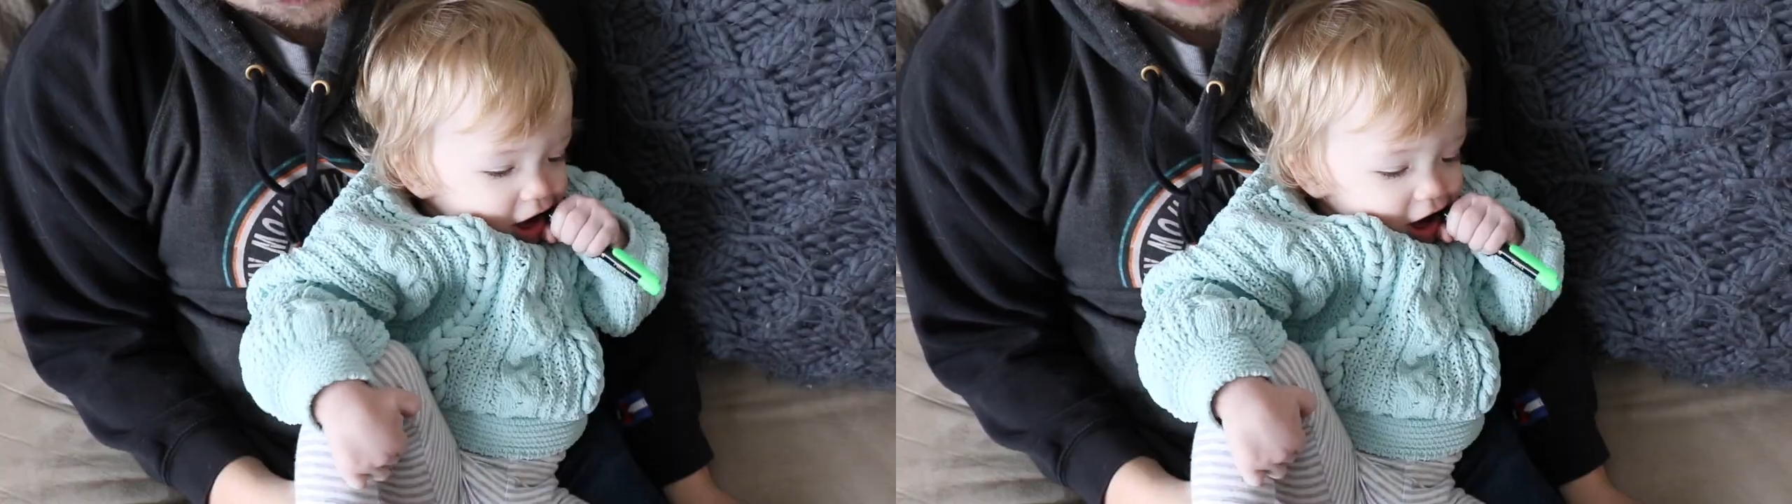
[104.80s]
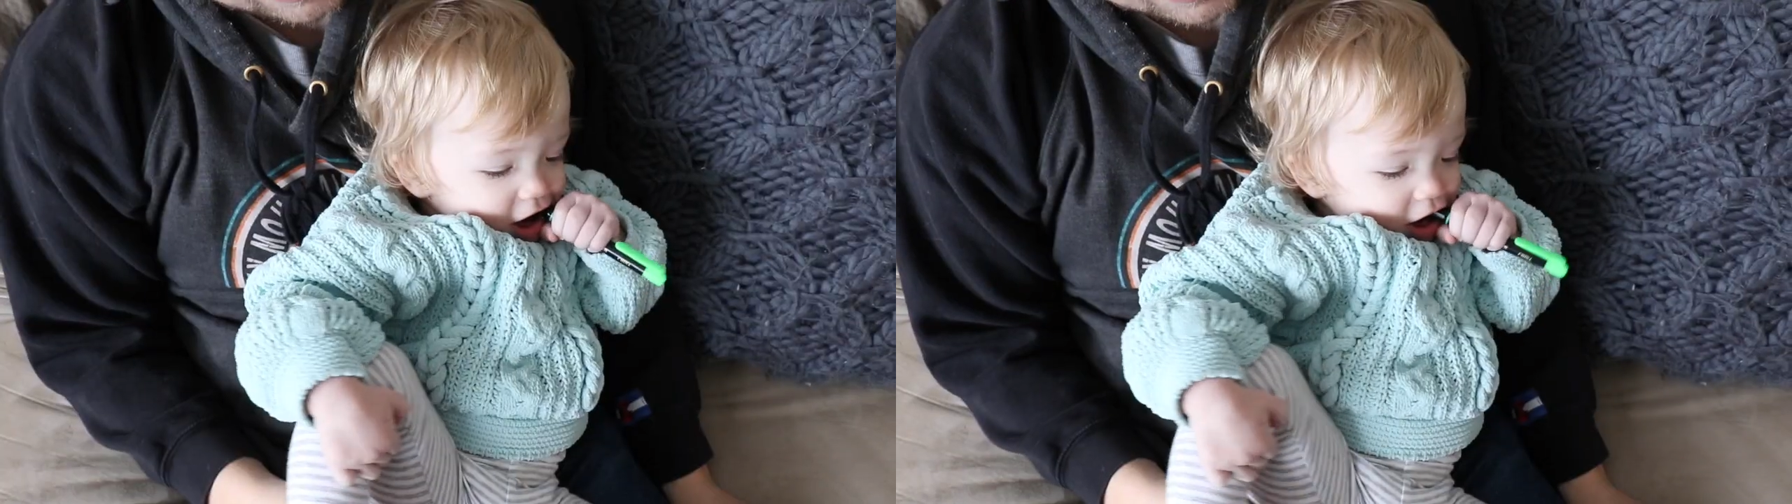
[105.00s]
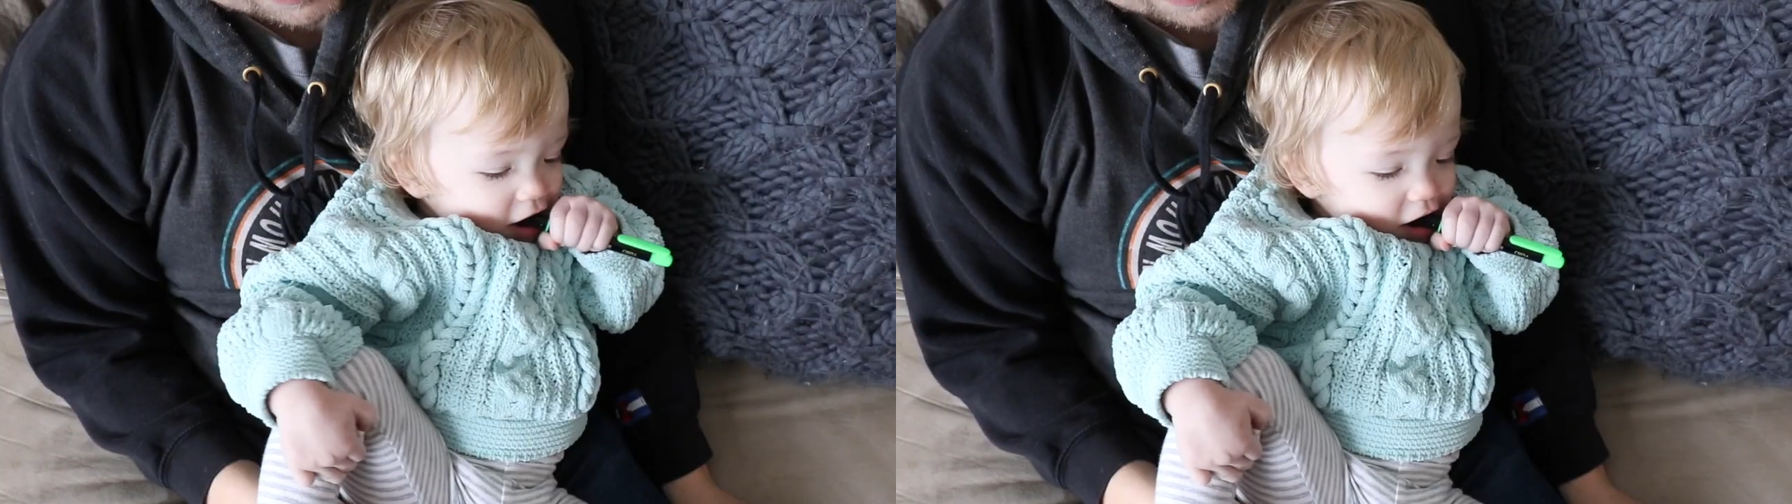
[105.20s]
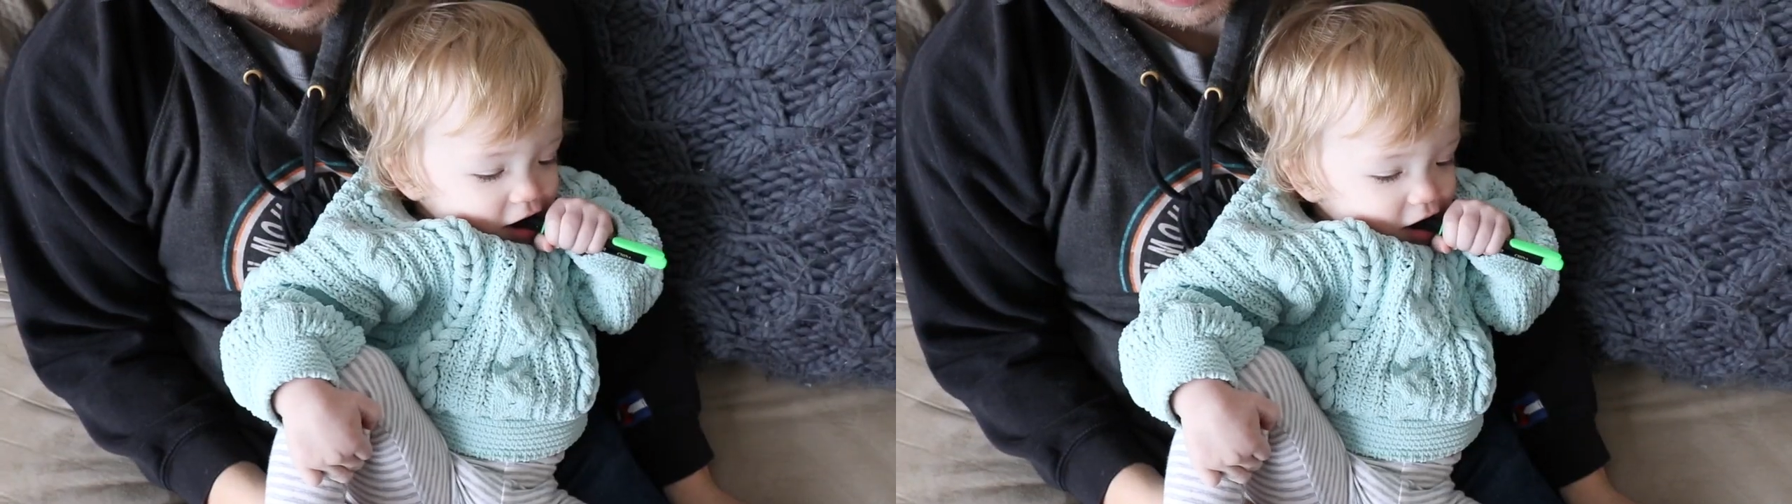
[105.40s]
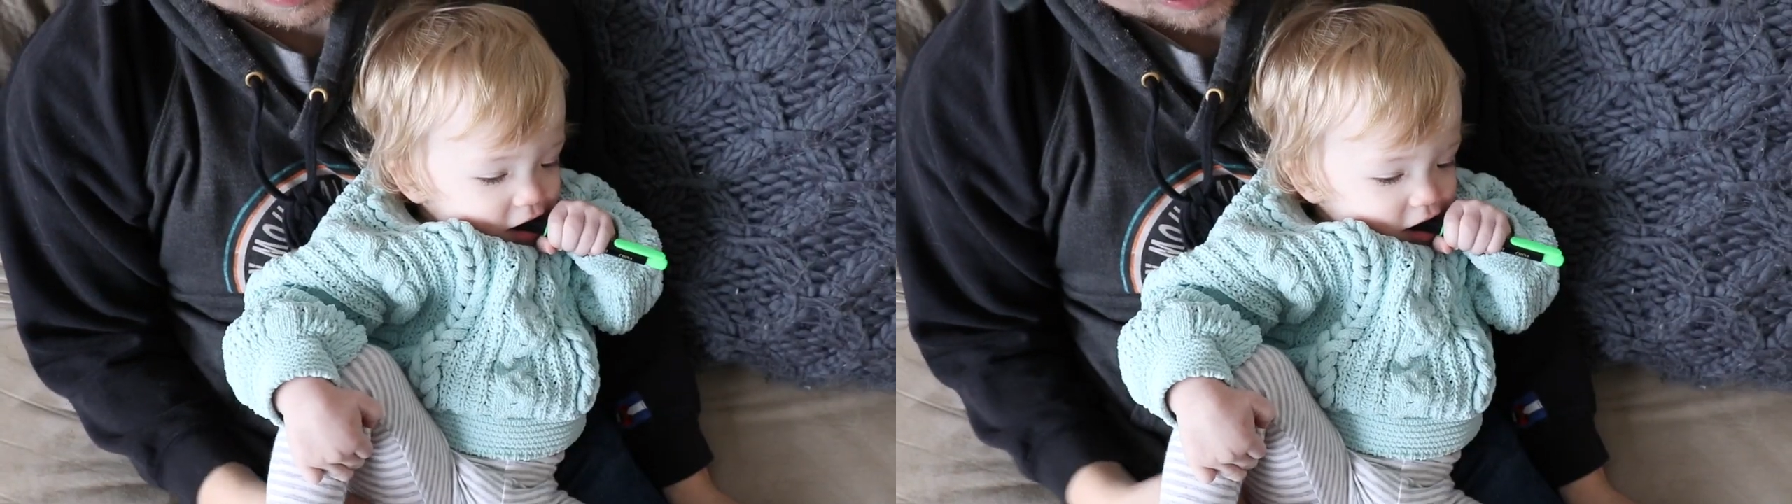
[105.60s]
What the
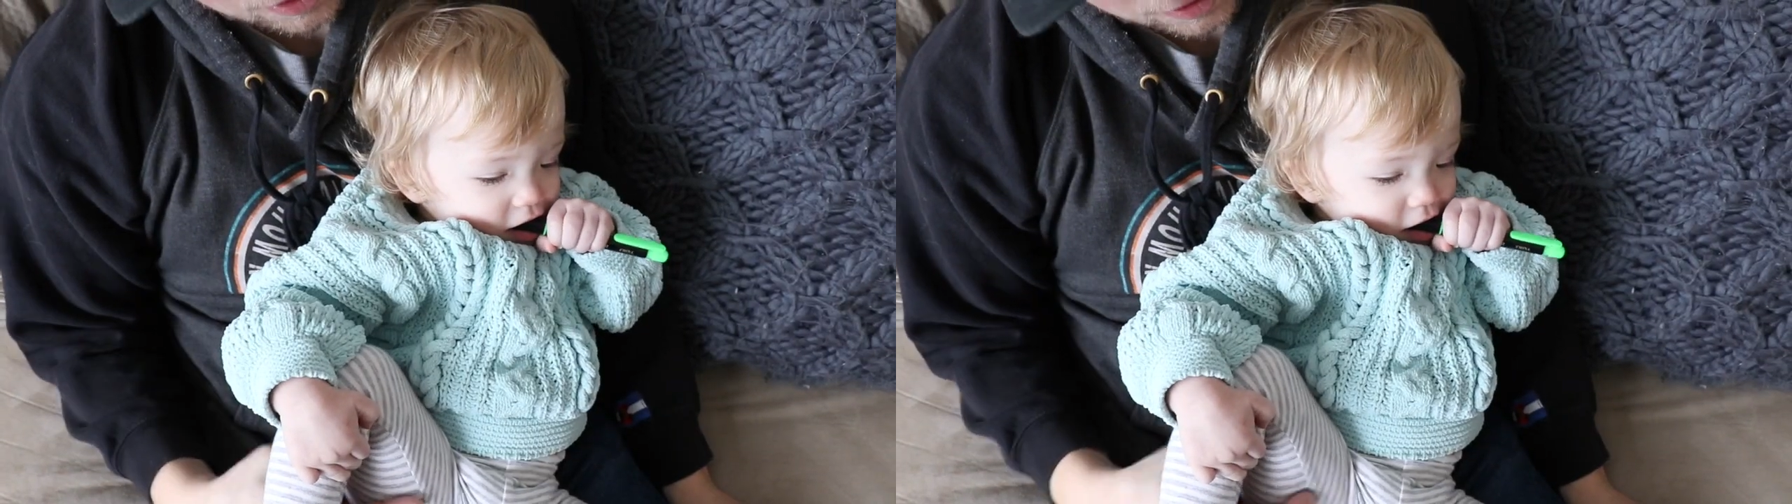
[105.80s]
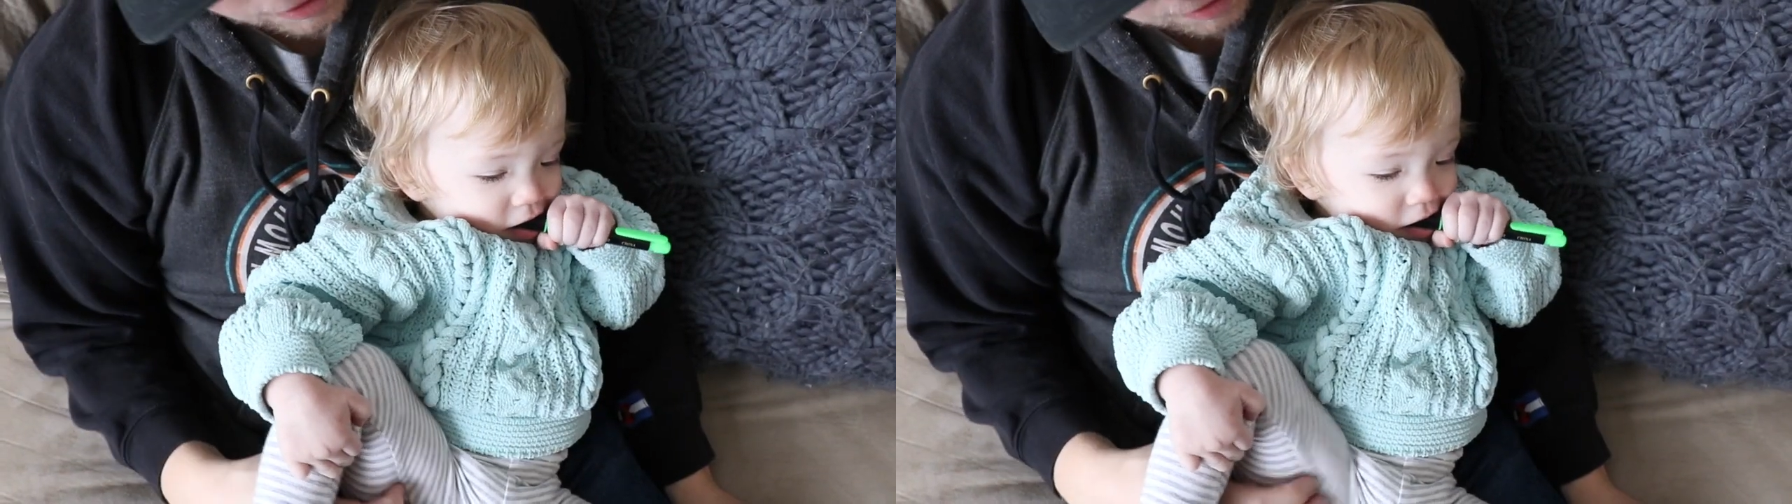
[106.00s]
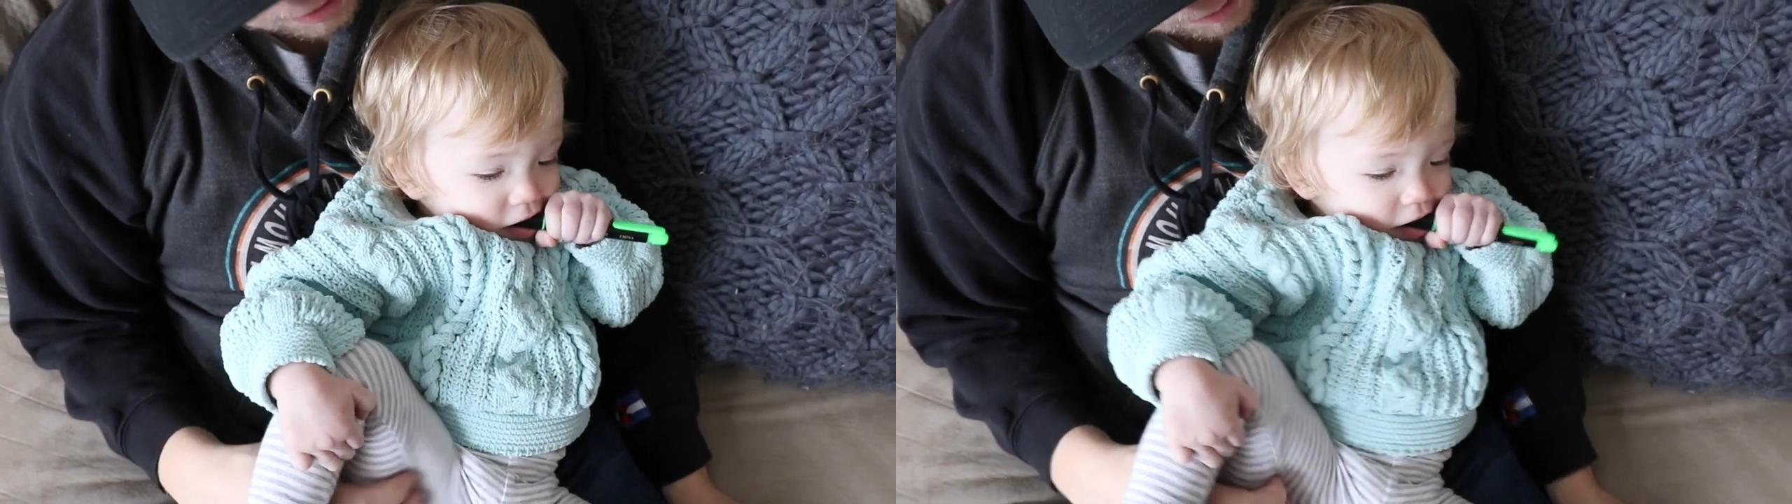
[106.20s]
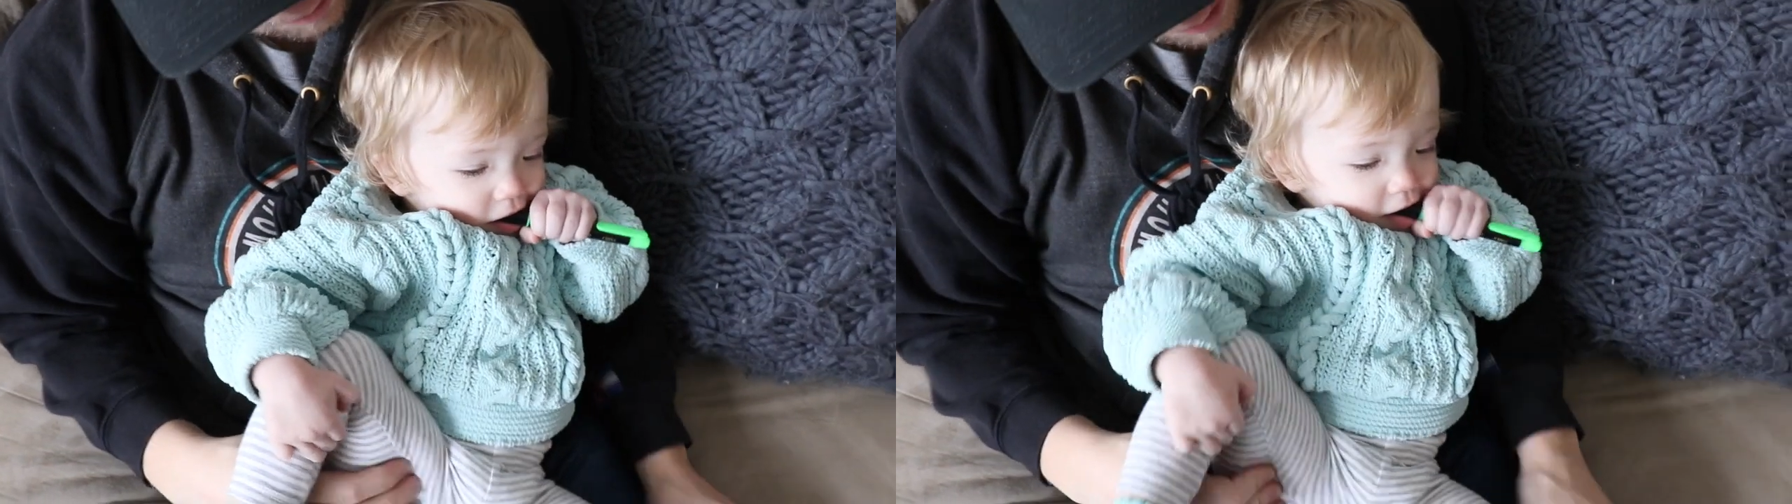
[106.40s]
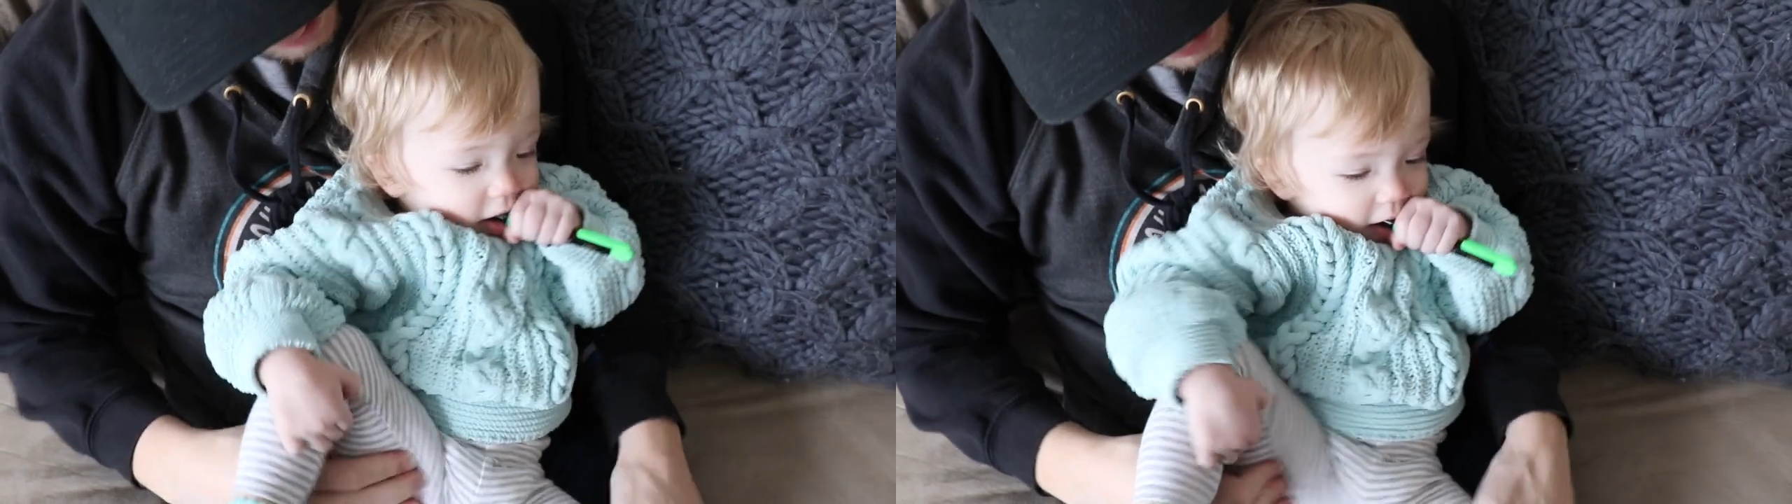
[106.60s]
heck, Ollie?
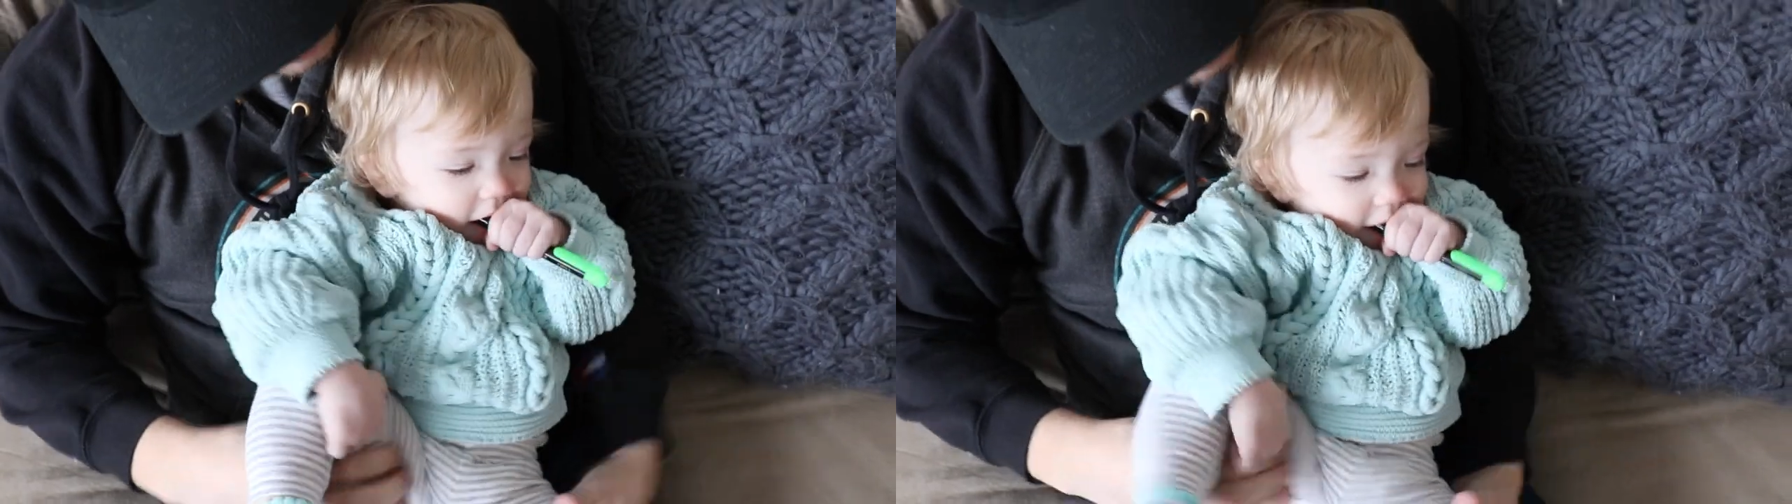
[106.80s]
What the